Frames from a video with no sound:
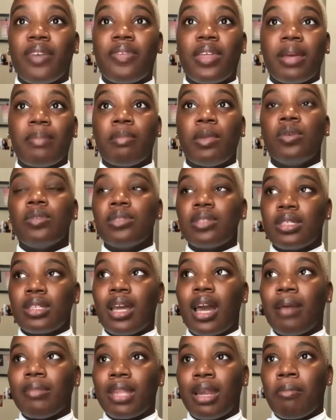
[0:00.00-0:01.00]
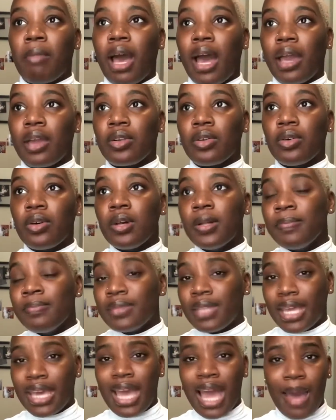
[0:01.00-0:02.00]
like most of the time that I'm idle,
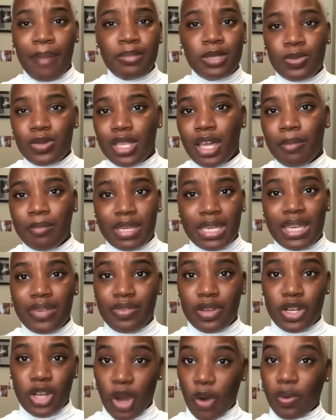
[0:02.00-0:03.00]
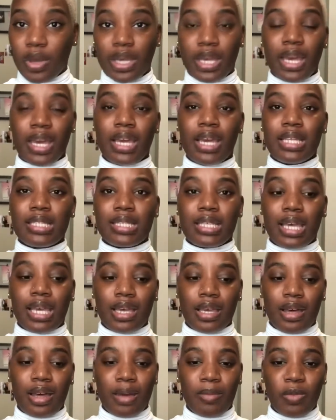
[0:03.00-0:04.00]
it happens without me even knowing it. It's like,
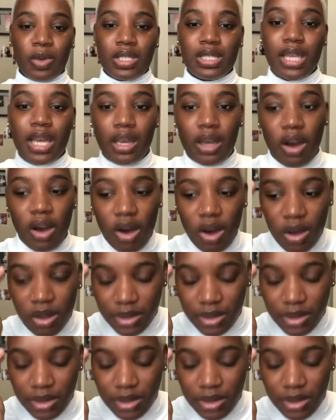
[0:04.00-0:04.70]
what's that called?